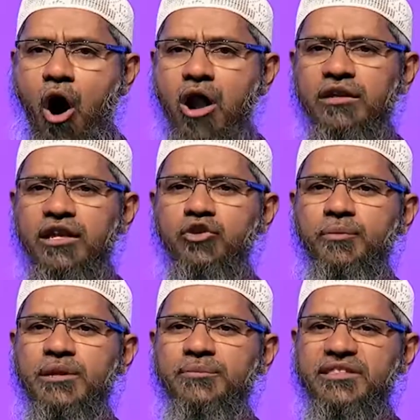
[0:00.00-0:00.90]
all the
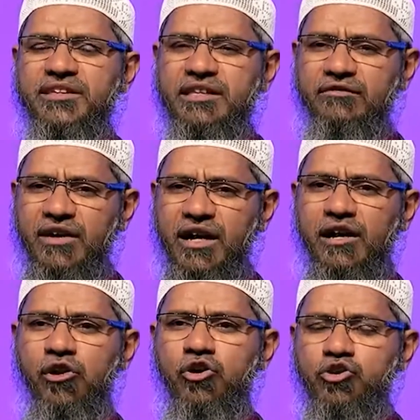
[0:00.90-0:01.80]
human beings in the
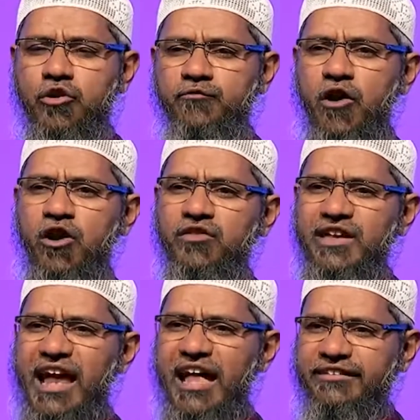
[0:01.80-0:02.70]
world should follow
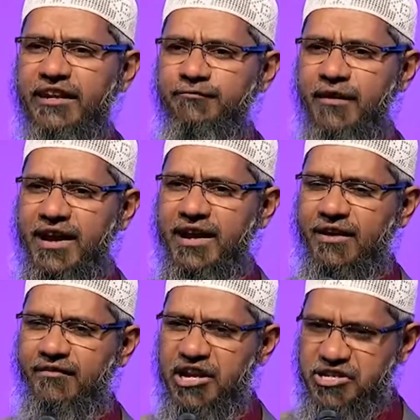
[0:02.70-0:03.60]
the last and final
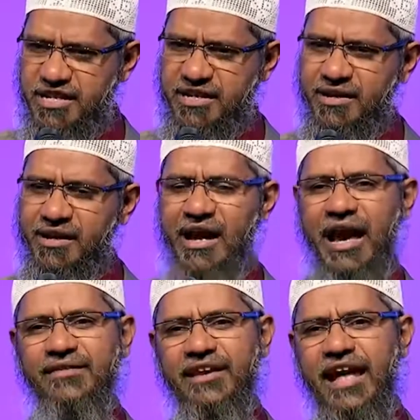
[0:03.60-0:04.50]
revelation
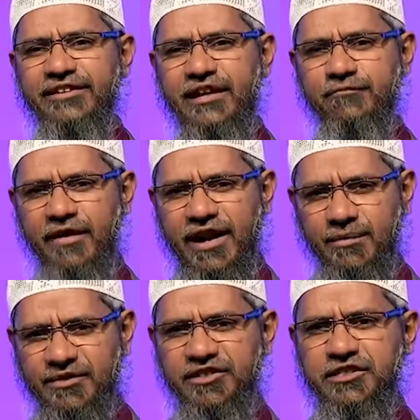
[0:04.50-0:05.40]
and the last and
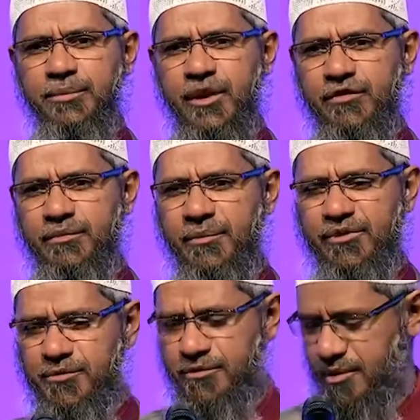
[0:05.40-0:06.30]
final messenger, Prophet
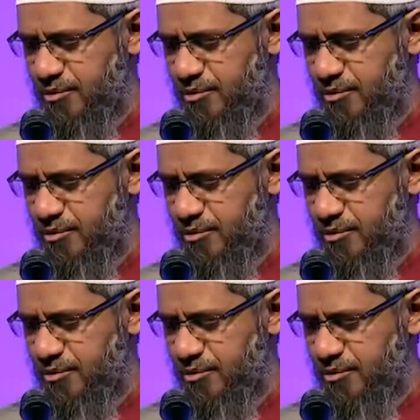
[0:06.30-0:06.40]
Muhammad, peace be